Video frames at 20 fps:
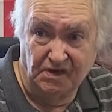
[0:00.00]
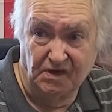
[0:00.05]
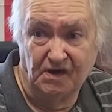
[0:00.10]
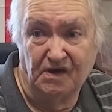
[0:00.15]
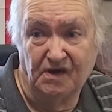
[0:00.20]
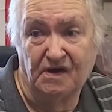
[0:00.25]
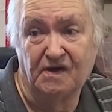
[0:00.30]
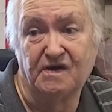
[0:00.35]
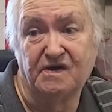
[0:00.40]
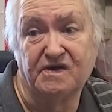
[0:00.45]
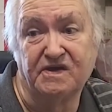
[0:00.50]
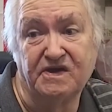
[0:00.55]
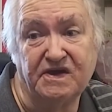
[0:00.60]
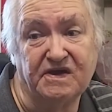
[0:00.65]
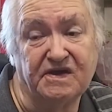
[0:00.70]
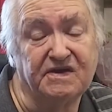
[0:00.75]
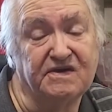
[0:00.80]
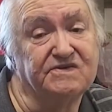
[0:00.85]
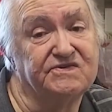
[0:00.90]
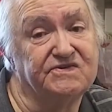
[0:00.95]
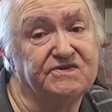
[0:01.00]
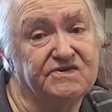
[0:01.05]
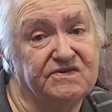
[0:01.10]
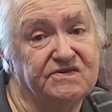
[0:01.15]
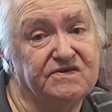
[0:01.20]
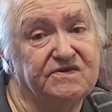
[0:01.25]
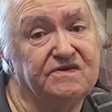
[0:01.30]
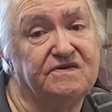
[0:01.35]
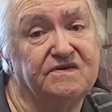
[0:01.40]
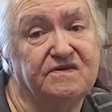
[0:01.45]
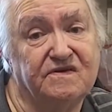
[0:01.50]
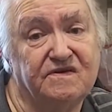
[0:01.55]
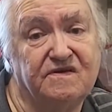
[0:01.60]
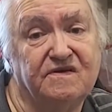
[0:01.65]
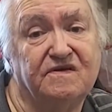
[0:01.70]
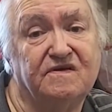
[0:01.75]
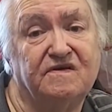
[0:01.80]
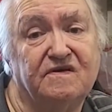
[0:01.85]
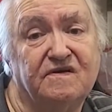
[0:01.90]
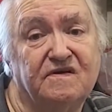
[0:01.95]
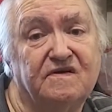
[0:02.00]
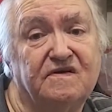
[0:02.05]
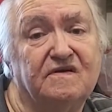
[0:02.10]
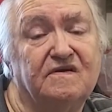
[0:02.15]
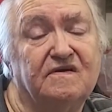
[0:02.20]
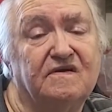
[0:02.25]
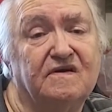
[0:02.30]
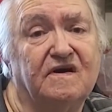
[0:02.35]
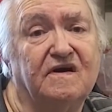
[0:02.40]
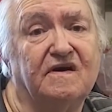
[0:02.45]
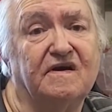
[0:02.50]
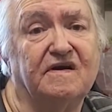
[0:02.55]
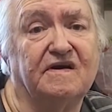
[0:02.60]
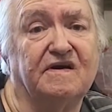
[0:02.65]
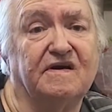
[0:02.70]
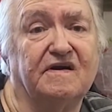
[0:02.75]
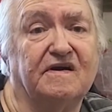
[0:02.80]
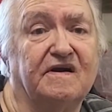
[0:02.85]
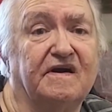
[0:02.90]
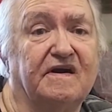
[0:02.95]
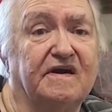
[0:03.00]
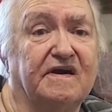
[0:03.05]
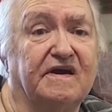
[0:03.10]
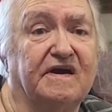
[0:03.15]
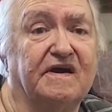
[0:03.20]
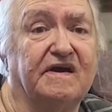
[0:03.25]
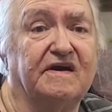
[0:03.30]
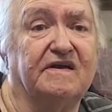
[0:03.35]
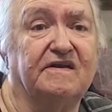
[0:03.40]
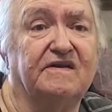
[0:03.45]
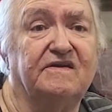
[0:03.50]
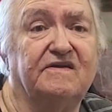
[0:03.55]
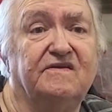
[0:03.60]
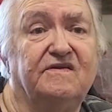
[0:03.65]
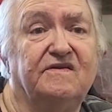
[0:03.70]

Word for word: Uh, yes. Uh, I had